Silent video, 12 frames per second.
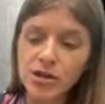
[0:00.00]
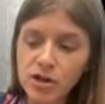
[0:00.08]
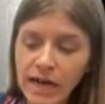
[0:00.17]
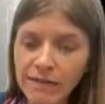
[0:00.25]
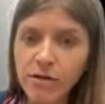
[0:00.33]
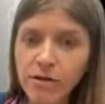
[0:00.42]
or
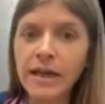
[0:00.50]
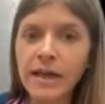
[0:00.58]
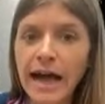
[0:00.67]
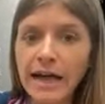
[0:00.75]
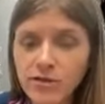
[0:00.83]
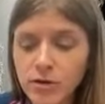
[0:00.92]
travel in the
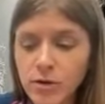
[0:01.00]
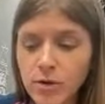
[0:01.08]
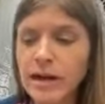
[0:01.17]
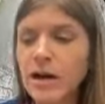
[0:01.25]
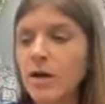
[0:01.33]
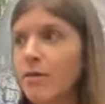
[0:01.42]
astral
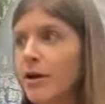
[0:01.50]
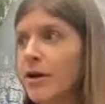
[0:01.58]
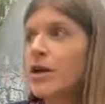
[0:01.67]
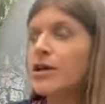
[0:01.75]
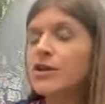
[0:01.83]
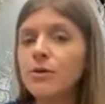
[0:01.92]
realm or
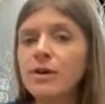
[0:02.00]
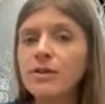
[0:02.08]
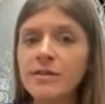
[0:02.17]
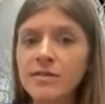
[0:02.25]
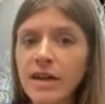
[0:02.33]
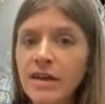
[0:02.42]
do all
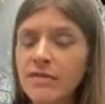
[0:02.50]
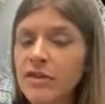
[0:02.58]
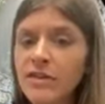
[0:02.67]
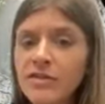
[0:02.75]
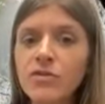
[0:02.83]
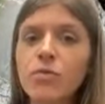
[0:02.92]
this stuff
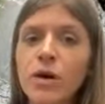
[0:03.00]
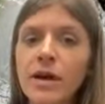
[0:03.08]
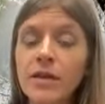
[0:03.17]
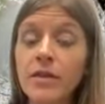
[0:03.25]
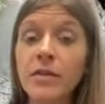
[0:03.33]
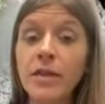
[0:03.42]
this is
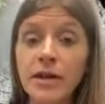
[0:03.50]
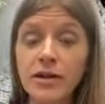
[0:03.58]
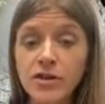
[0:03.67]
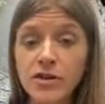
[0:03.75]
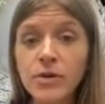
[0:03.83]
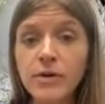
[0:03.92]
what they're
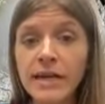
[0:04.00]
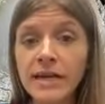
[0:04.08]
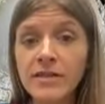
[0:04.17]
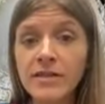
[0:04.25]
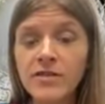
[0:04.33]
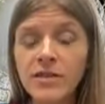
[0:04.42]

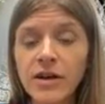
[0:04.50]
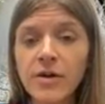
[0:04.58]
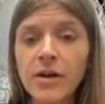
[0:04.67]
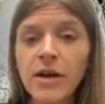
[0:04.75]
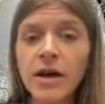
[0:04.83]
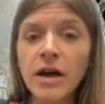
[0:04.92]
doing and
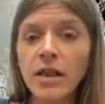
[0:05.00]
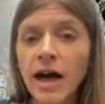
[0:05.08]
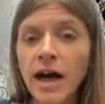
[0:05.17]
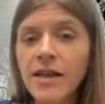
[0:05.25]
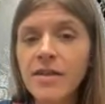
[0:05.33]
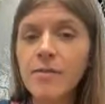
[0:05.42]
so a
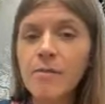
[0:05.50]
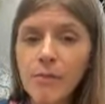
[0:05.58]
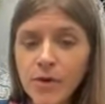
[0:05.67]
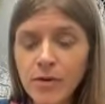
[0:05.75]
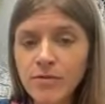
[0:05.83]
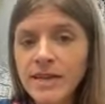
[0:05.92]
lot of the
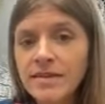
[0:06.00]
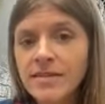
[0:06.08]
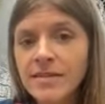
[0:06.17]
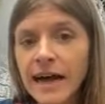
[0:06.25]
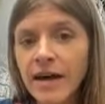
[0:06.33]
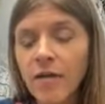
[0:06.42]

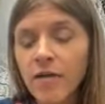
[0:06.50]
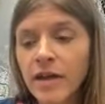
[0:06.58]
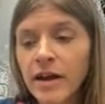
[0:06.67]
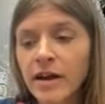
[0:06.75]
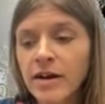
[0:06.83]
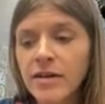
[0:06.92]
movies out
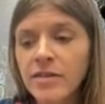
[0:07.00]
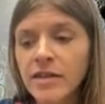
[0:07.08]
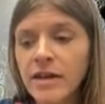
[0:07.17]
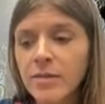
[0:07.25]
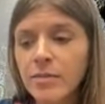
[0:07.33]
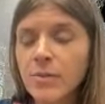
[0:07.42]
there
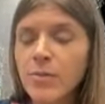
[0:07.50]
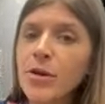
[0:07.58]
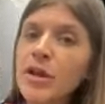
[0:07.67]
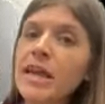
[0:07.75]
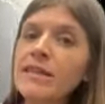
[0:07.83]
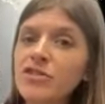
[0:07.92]
that people are
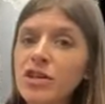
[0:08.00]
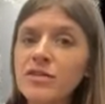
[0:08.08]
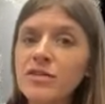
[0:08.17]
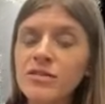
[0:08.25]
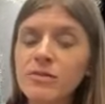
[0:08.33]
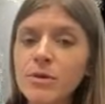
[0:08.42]
like it's
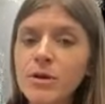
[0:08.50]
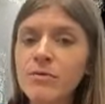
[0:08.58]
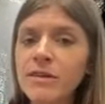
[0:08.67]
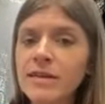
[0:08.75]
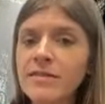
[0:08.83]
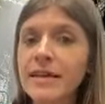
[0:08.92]
just a
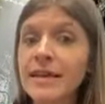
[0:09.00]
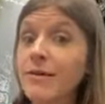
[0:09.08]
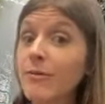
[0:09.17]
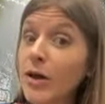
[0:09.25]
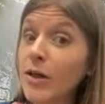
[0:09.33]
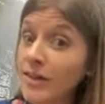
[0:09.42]
movie it's like
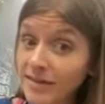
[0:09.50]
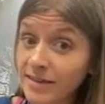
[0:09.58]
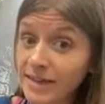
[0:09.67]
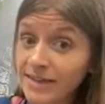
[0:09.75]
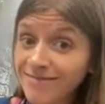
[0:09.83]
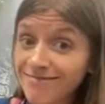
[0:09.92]
well is
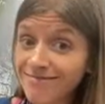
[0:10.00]
it